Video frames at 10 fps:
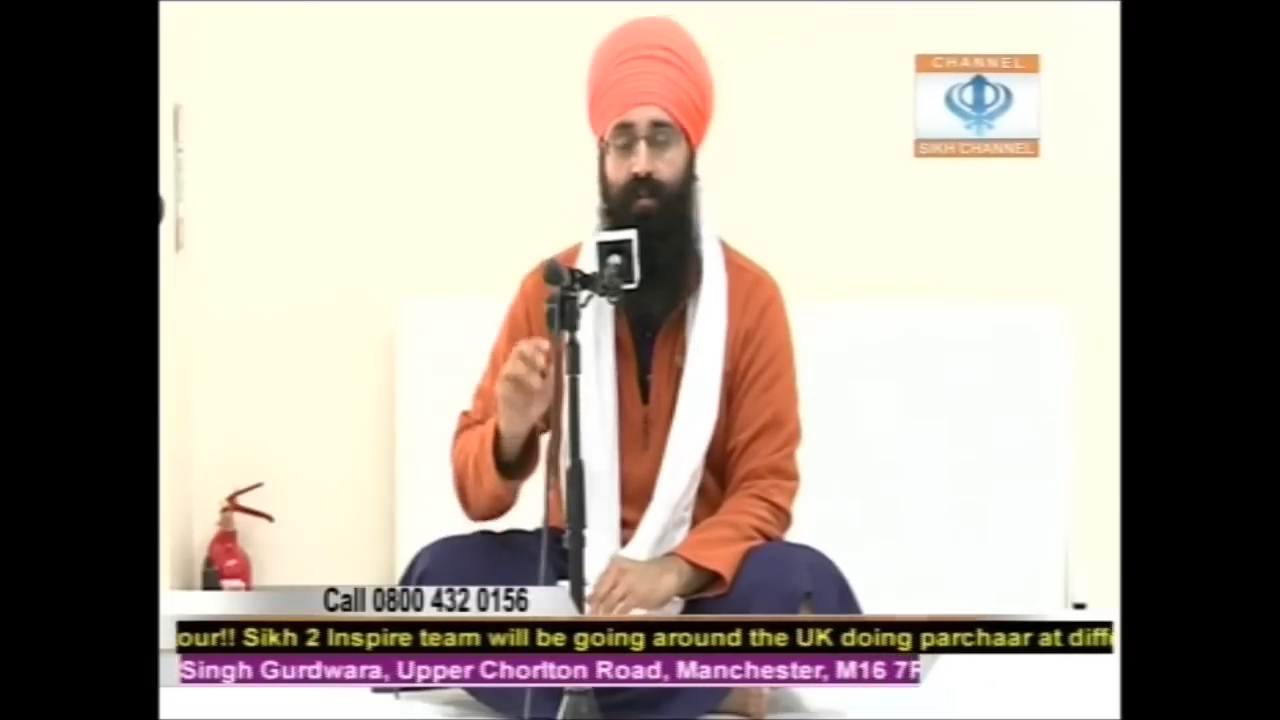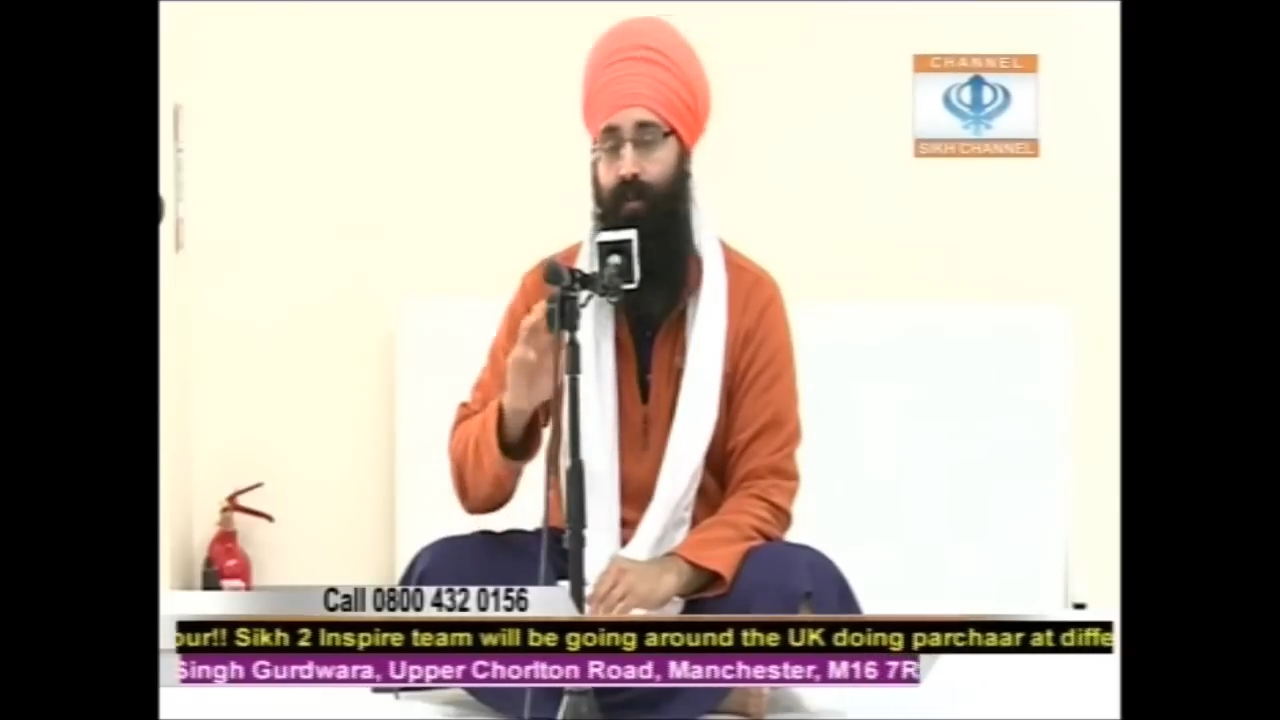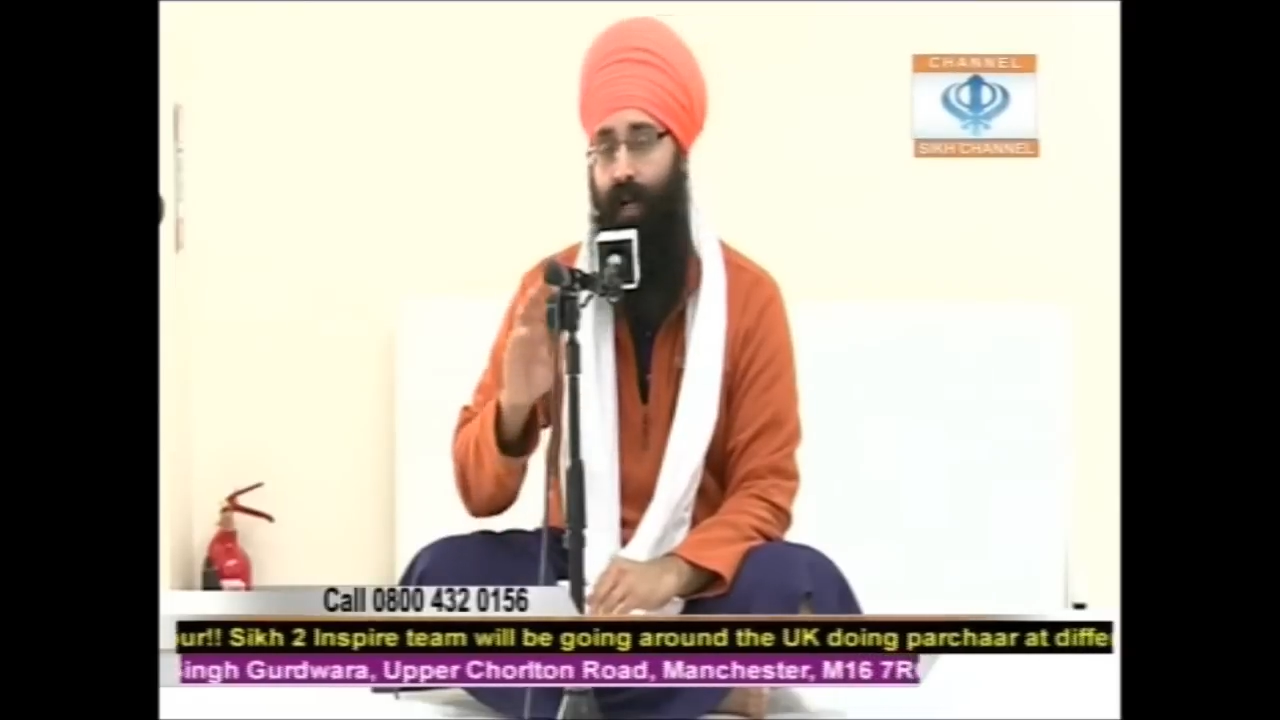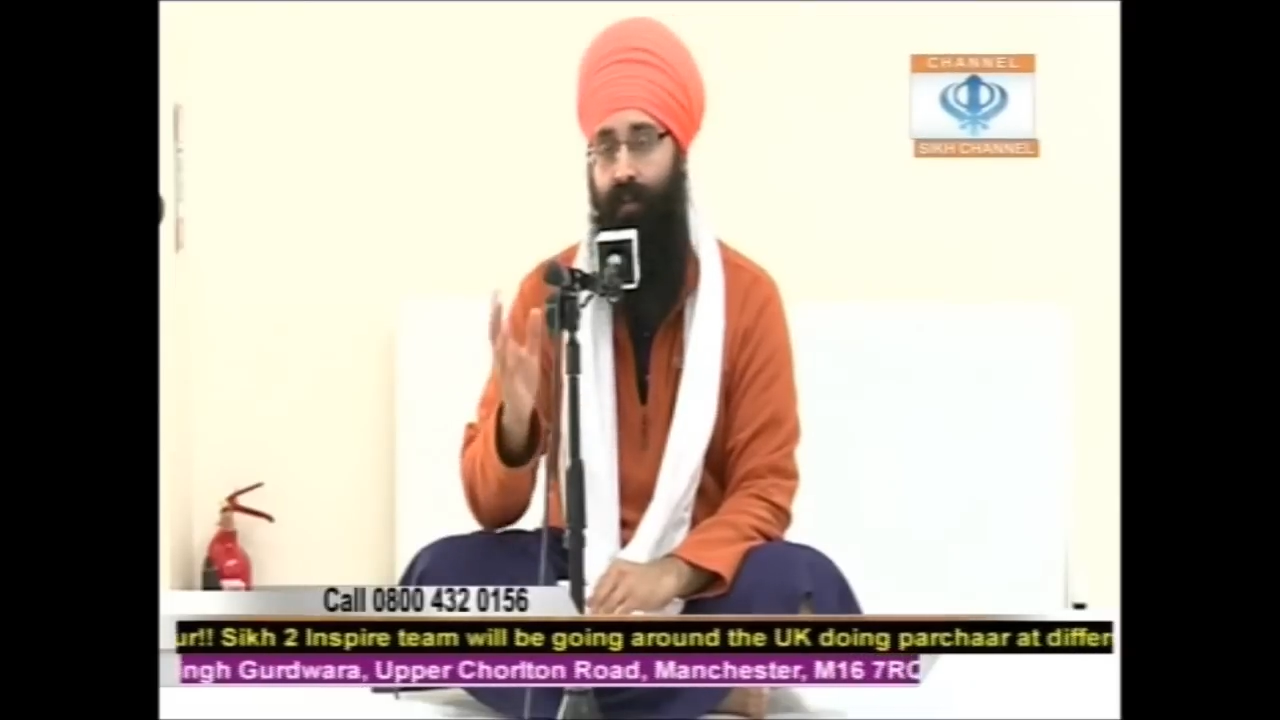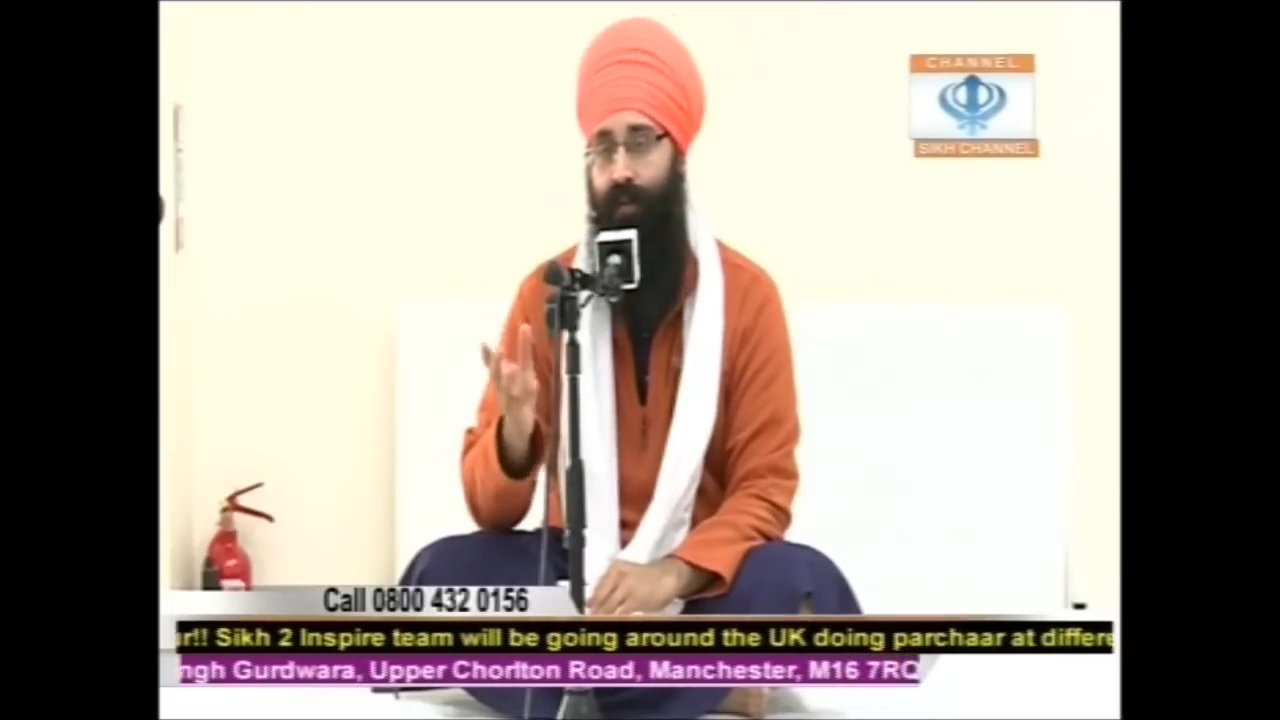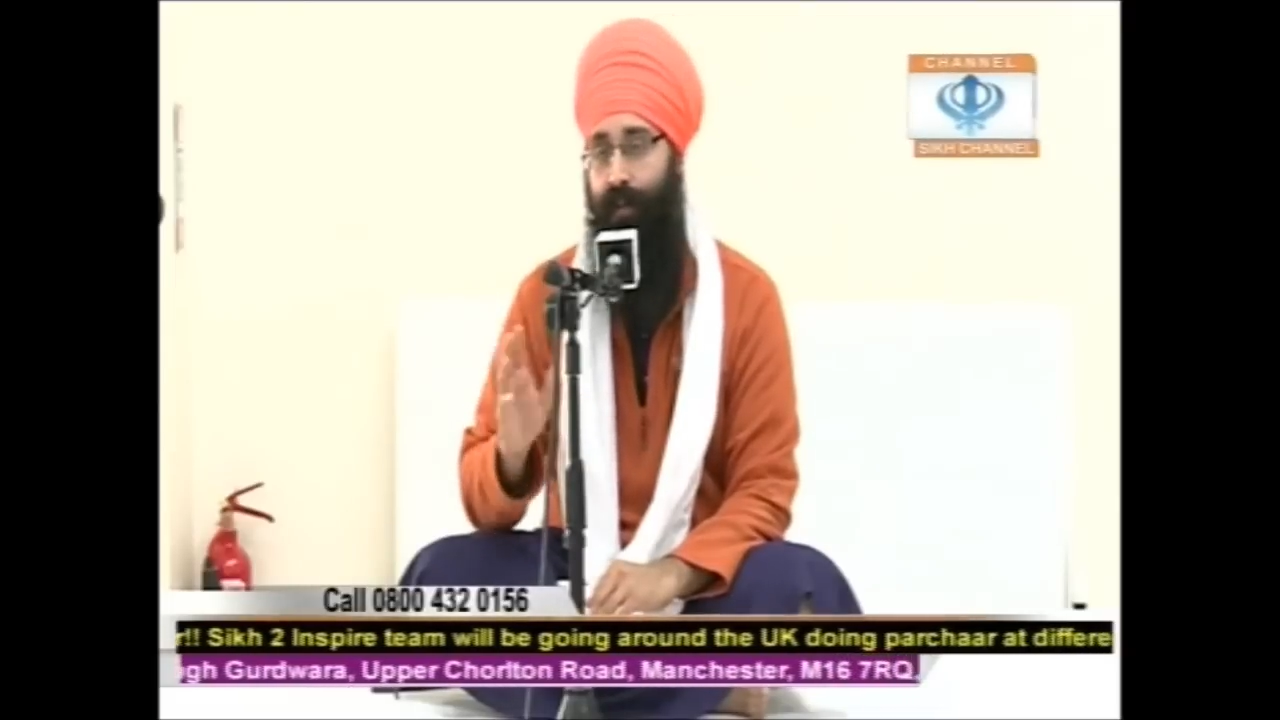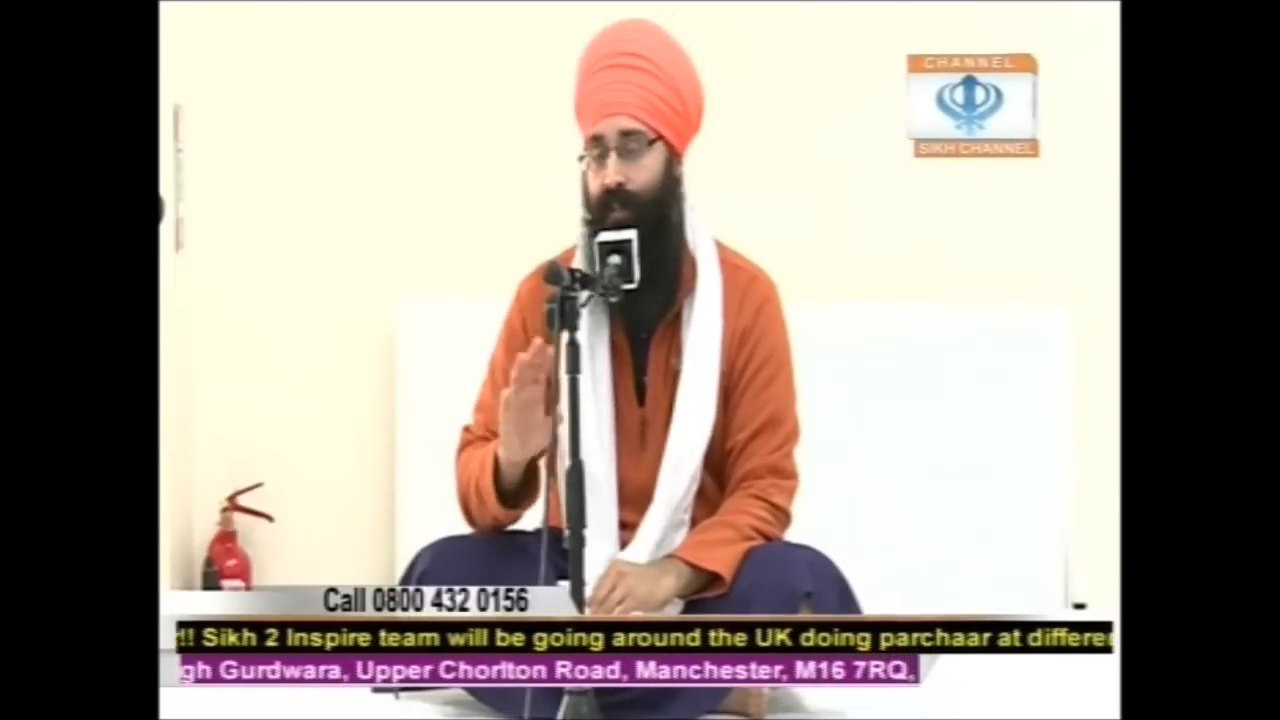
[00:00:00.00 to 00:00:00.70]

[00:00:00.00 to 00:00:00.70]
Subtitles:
or whatever,